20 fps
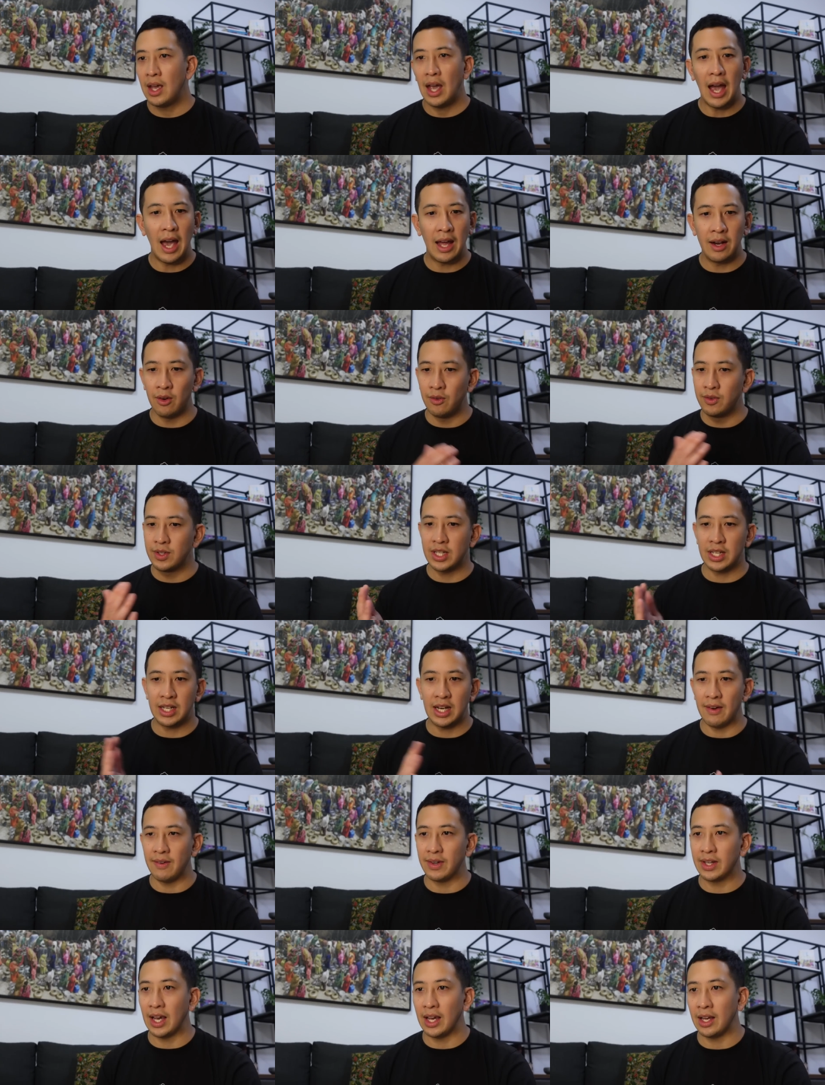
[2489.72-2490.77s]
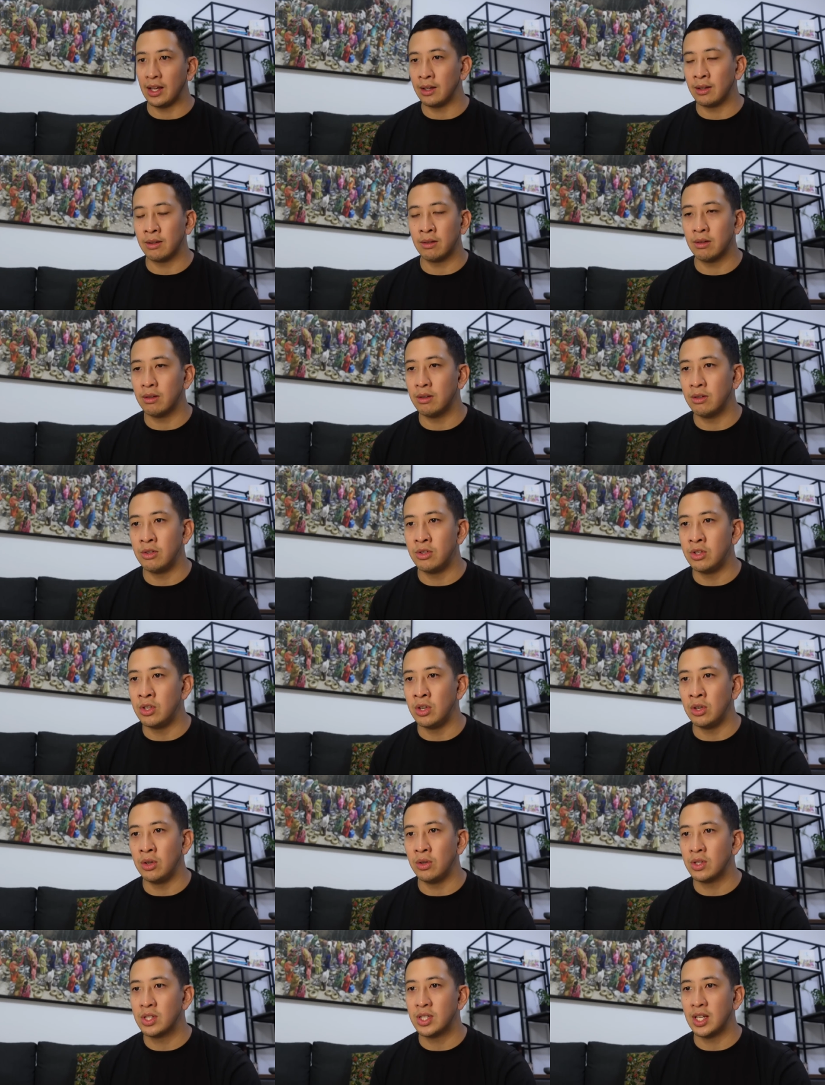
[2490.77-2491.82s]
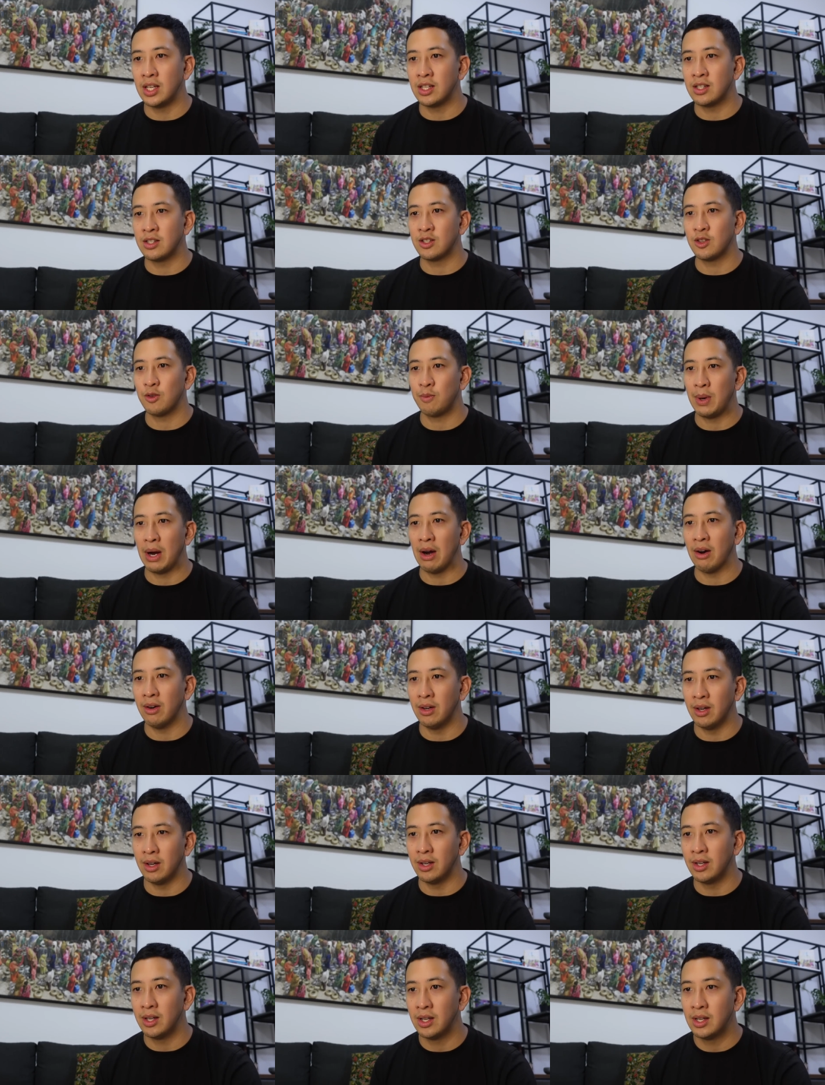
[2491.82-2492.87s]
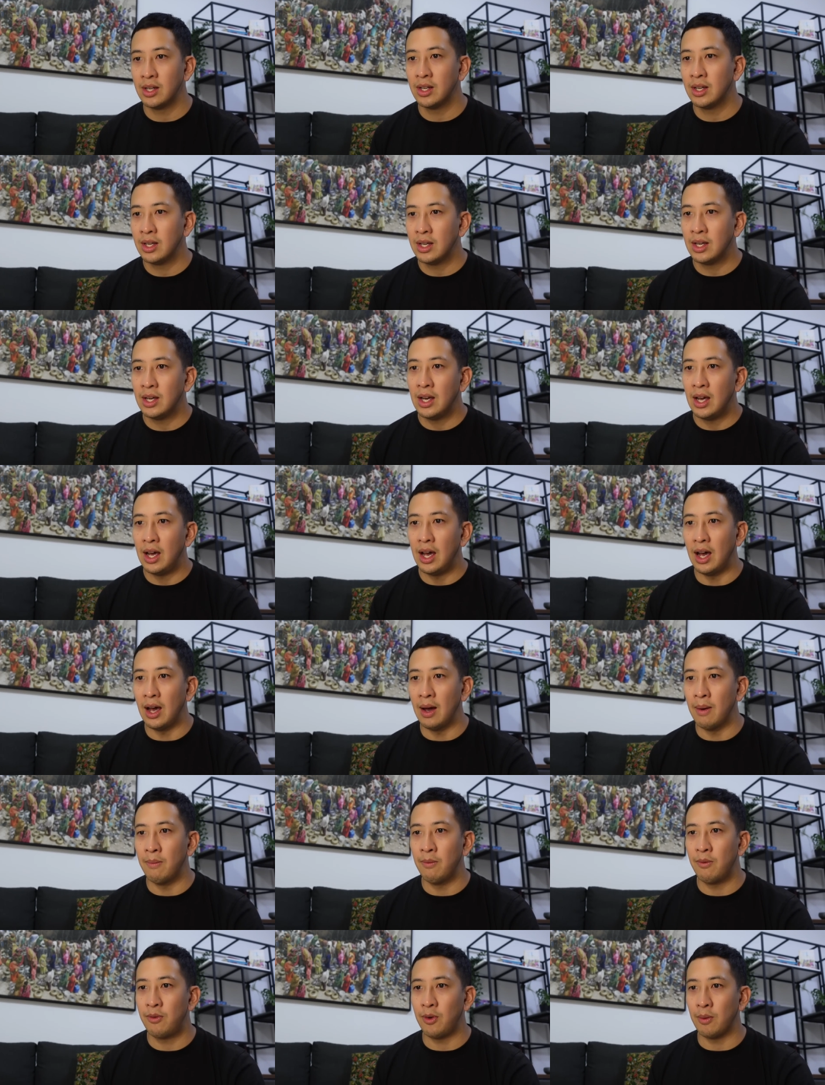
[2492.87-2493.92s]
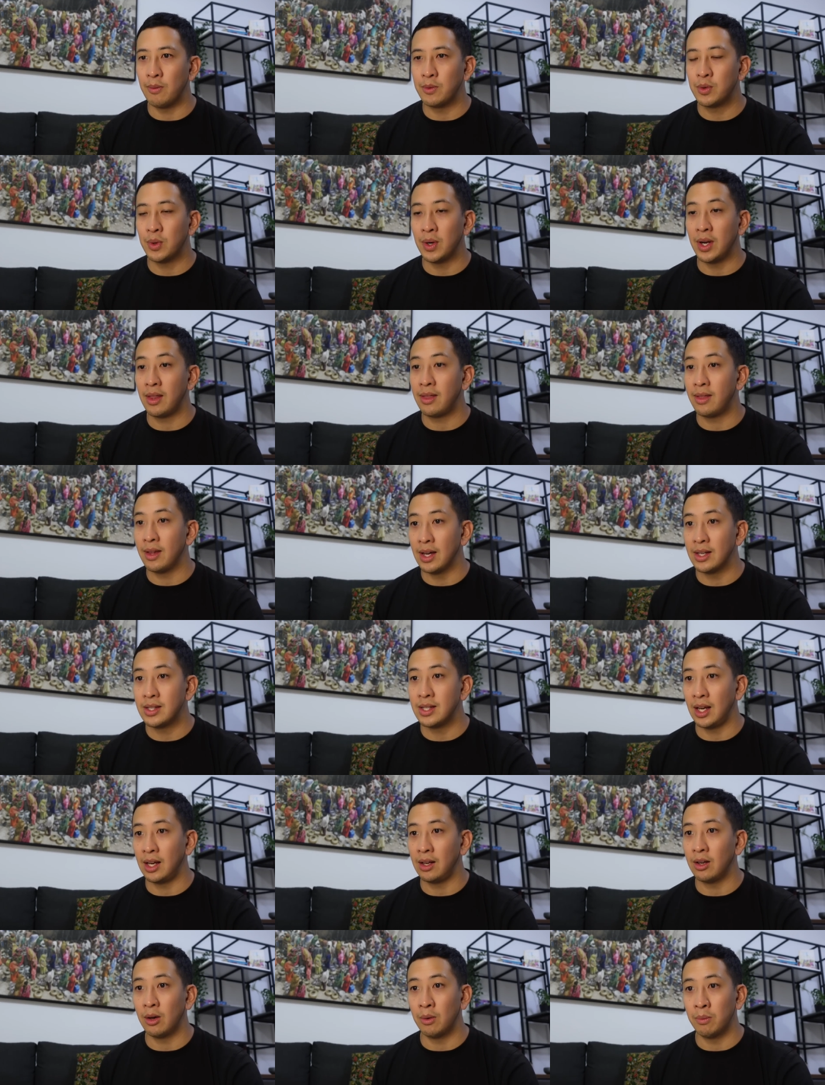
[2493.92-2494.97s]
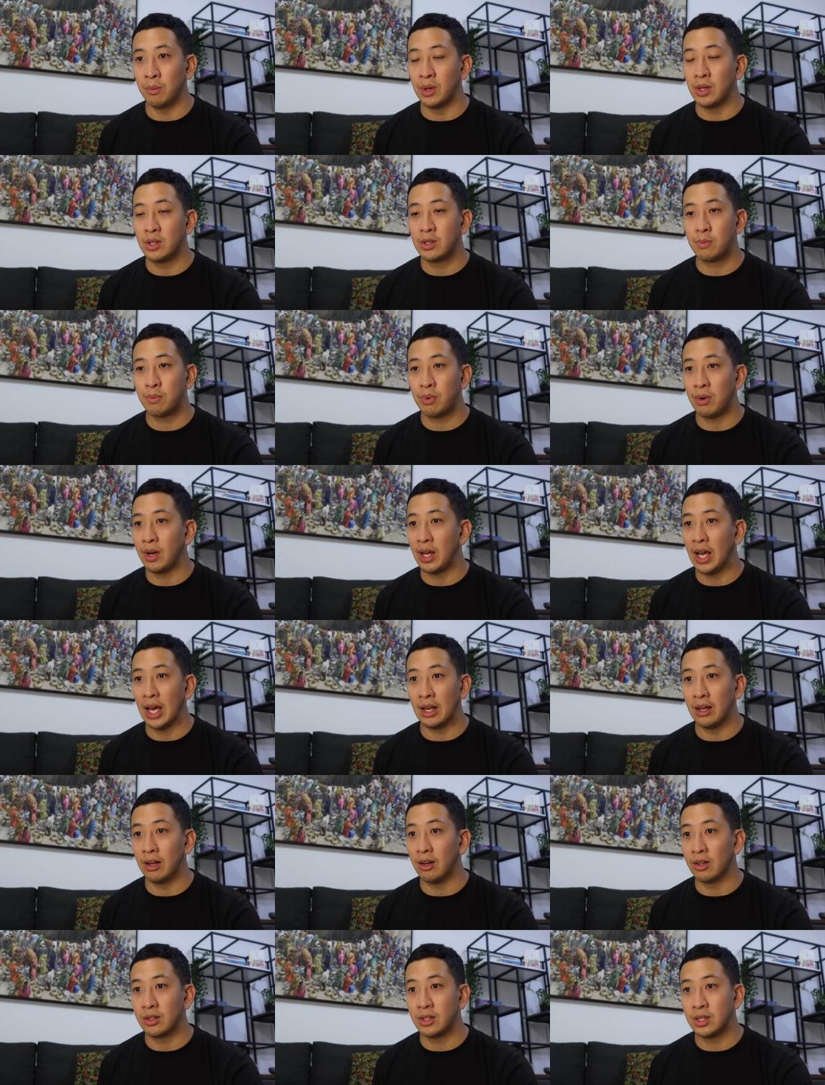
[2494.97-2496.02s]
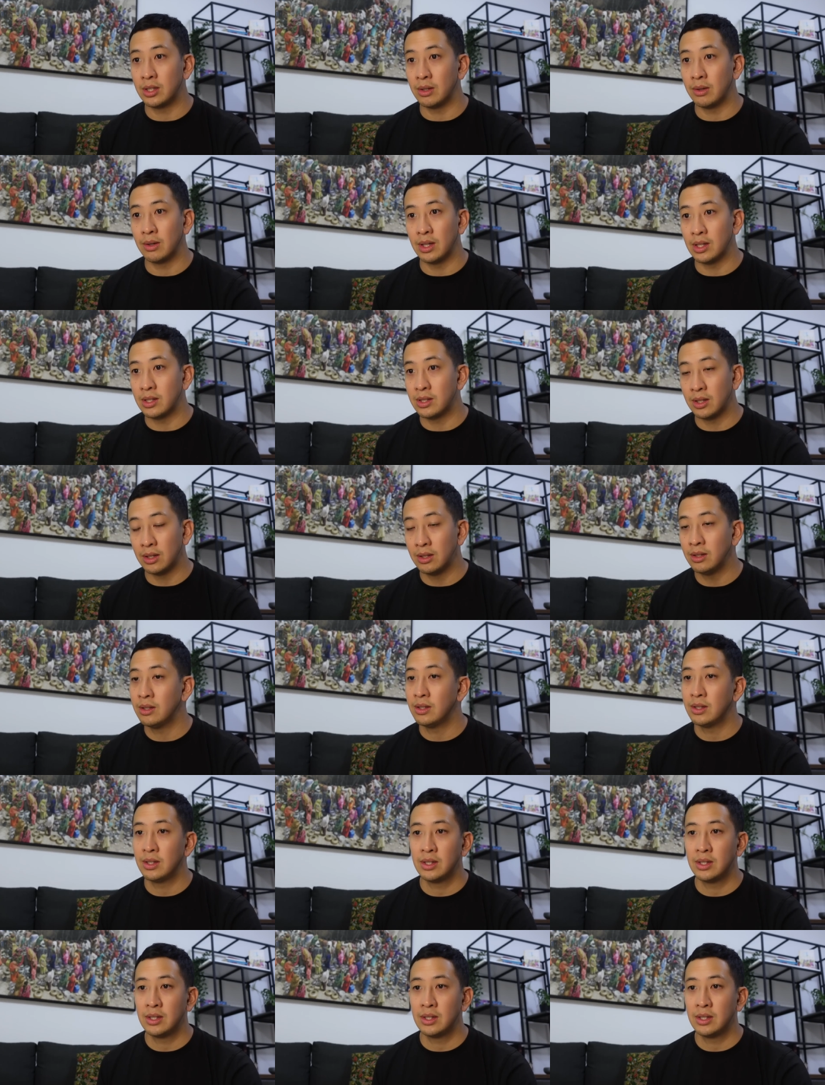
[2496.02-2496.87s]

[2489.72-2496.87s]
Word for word: and obviously navigating new seasons of parenthood um, from twenty thirteen onwards probably had a lot to do with it too.